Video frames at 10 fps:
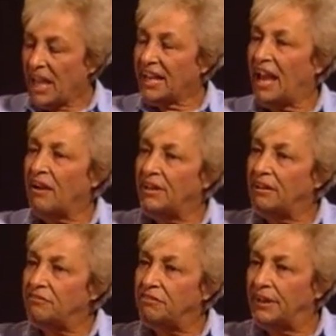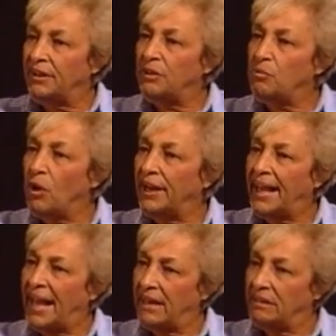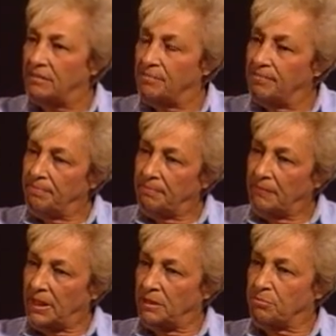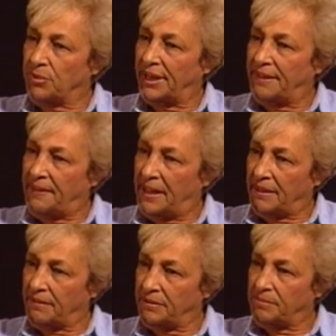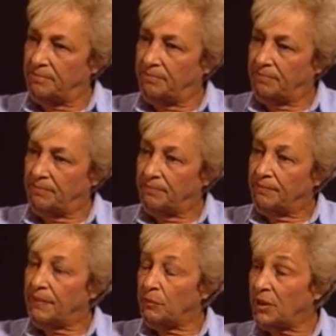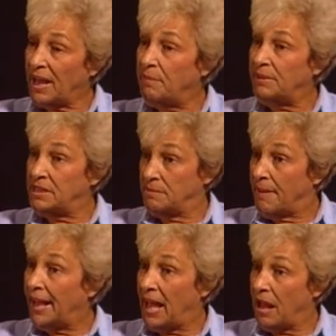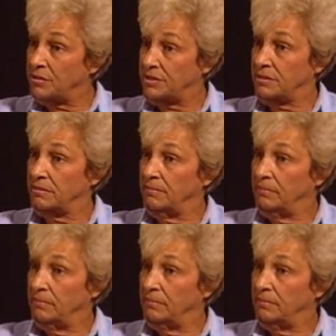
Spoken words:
carrying a flare in one hand and a brick in the other. They were coming to my house.